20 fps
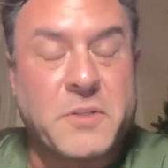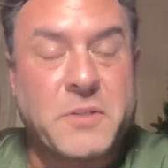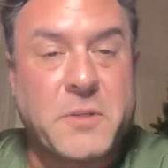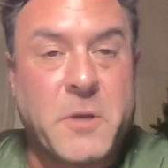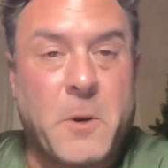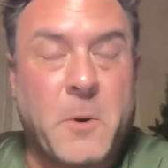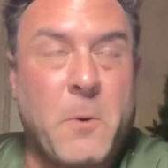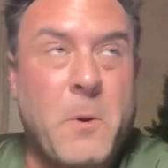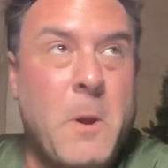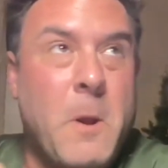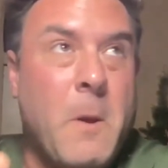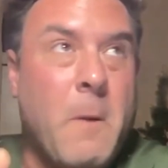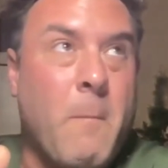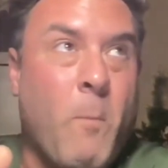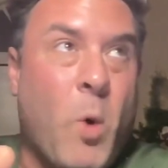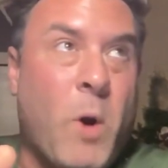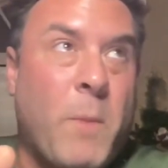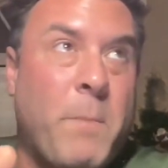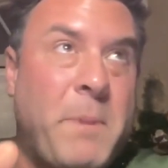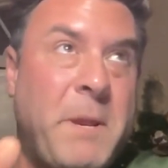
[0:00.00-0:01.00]
So
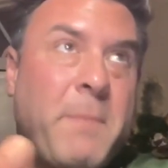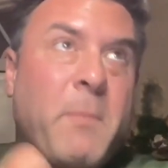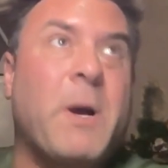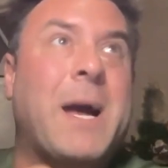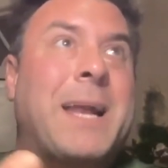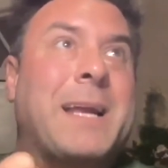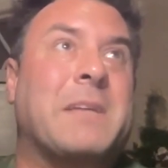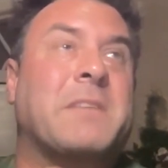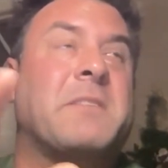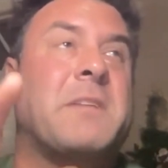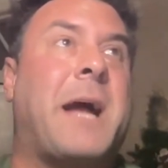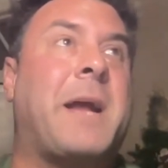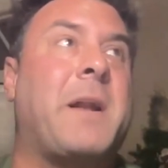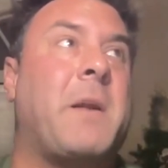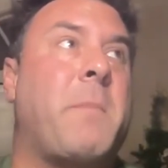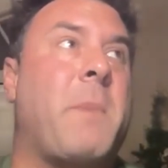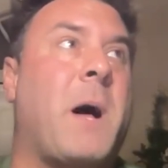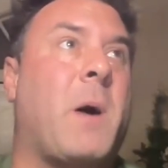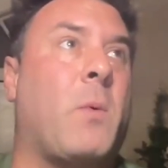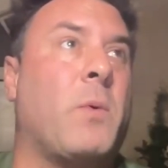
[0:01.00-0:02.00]
what people got excited
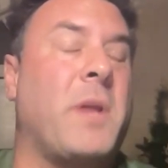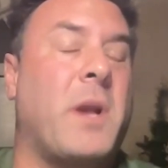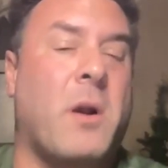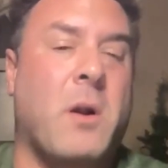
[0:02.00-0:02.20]
about when they